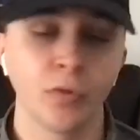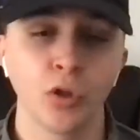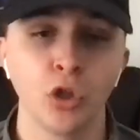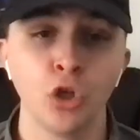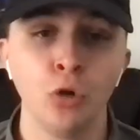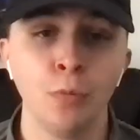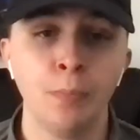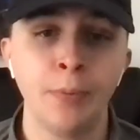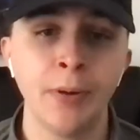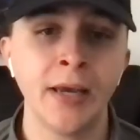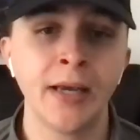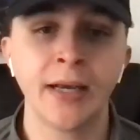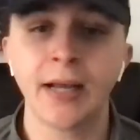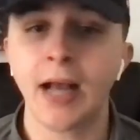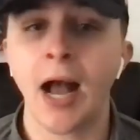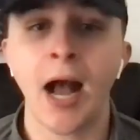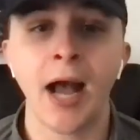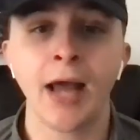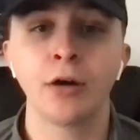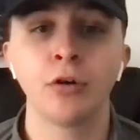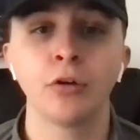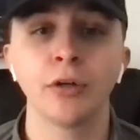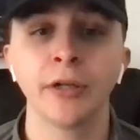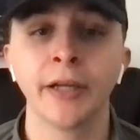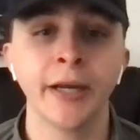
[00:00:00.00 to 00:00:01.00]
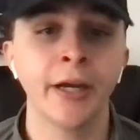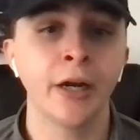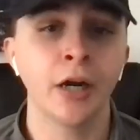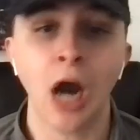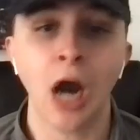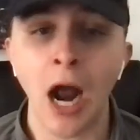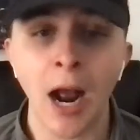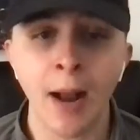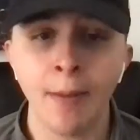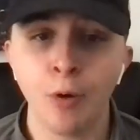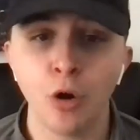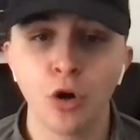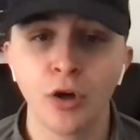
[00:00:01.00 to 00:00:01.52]
You pick. I don't
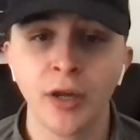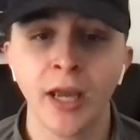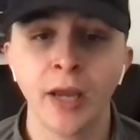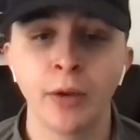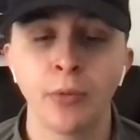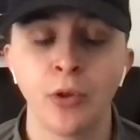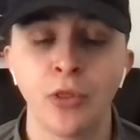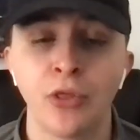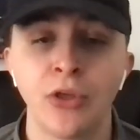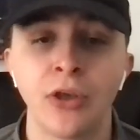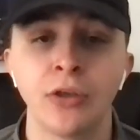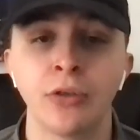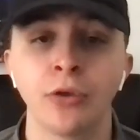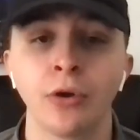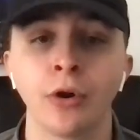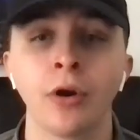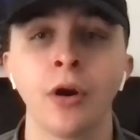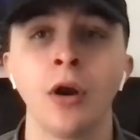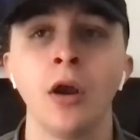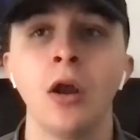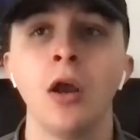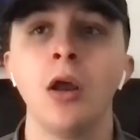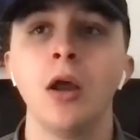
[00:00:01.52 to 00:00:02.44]
care. I'm okay with either.